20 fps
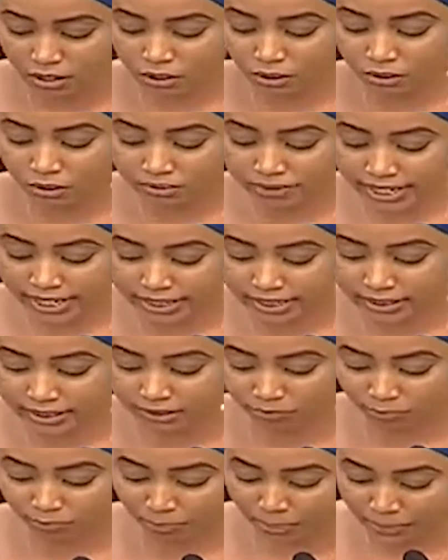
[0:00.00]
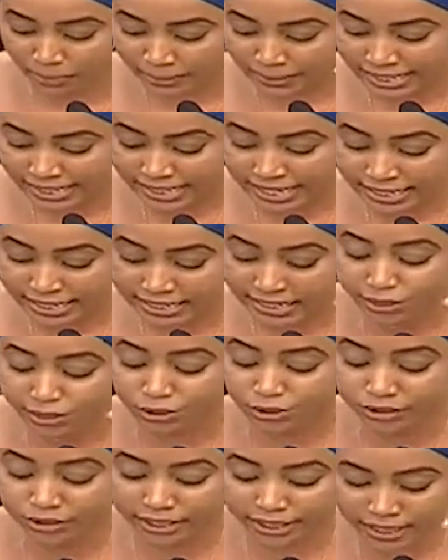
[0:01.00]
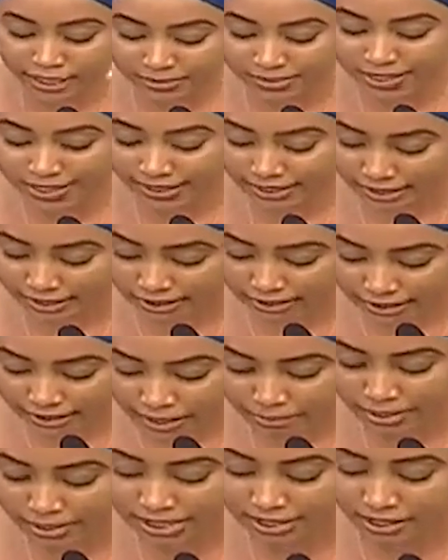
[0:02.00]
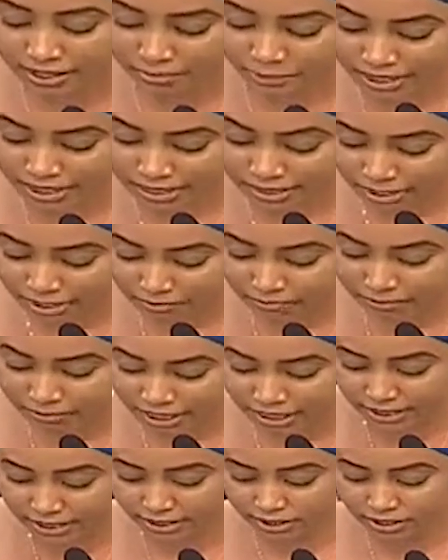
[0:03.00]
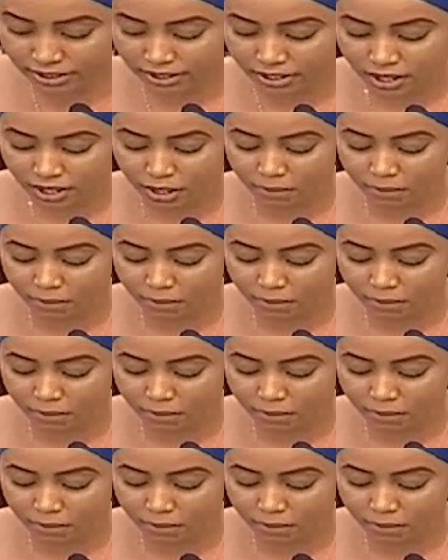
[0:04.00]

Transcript: Already, certain known names and ID numbers have been submitted,